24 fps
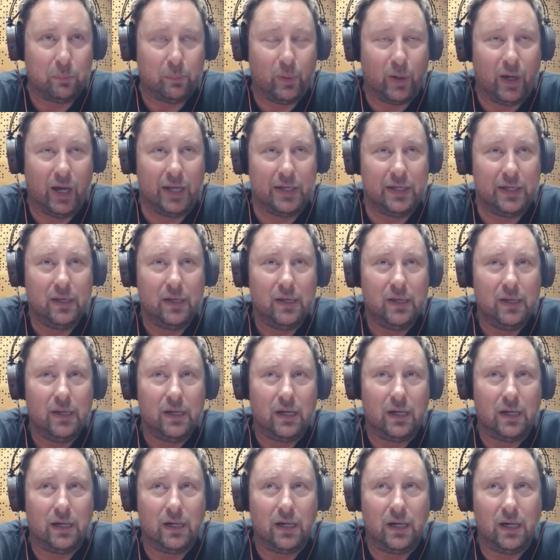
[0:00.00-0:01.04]
But
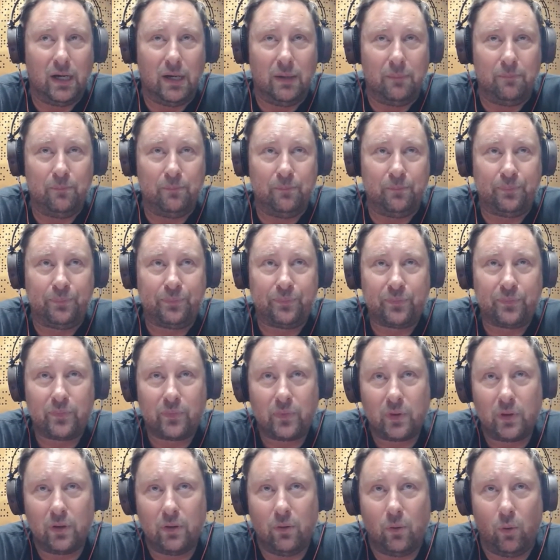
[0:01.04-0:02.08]
um,
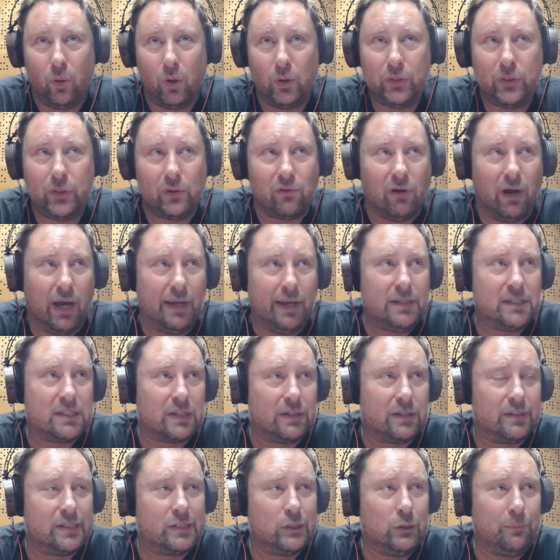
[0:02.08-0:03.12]
author rights
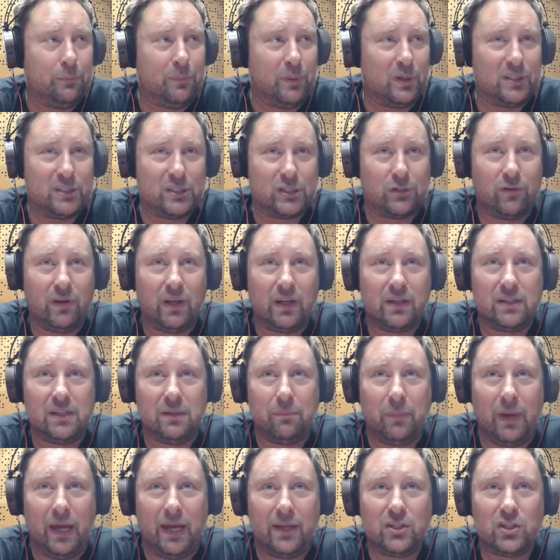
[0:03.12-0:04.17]
are super strict.
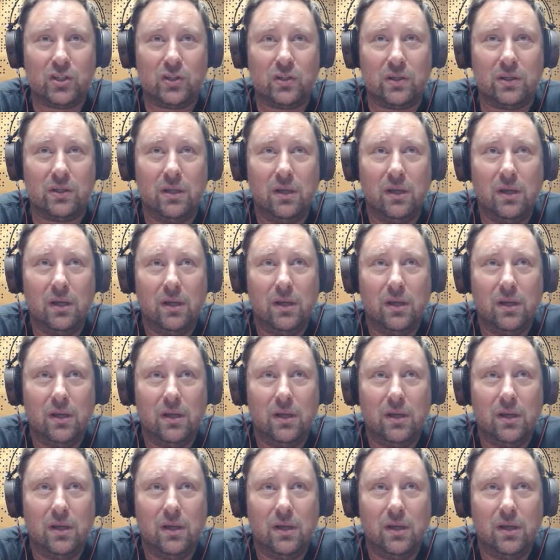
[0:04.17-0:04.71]
Imagine